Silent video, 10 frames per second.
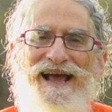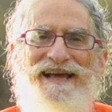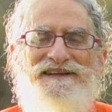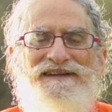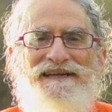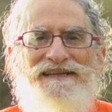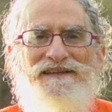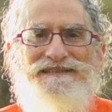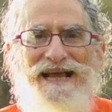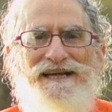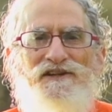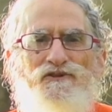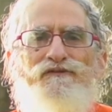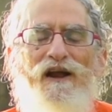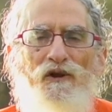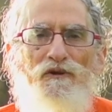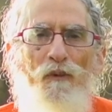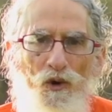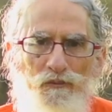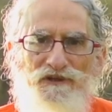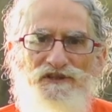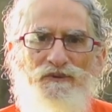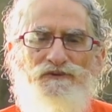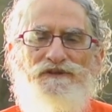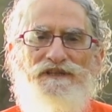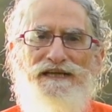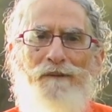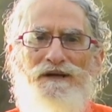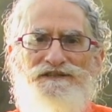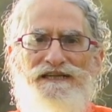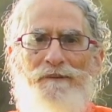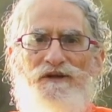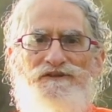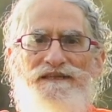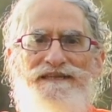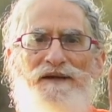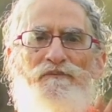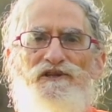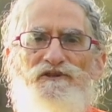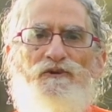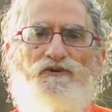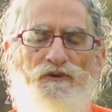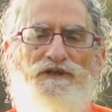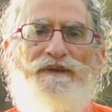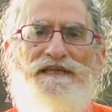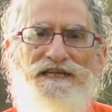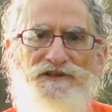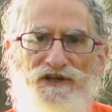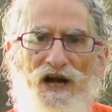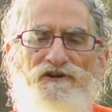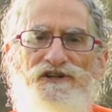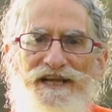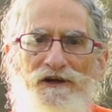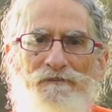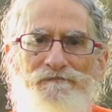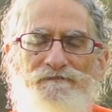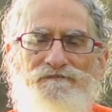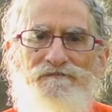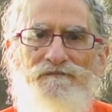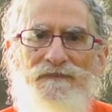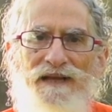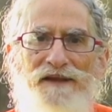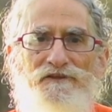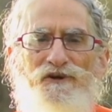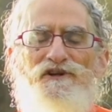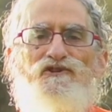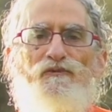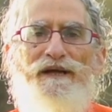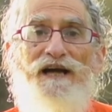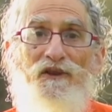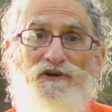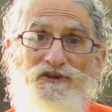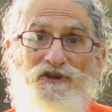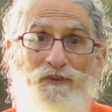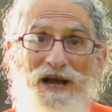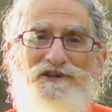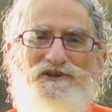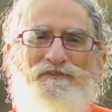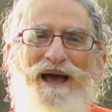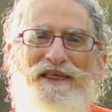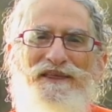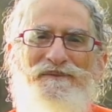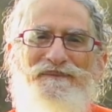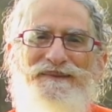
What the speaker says: And the second is to follow the moral principles, the yamas and niyamas, the 10 principles which we teach in our channel. And third is to bring others to the righteous path.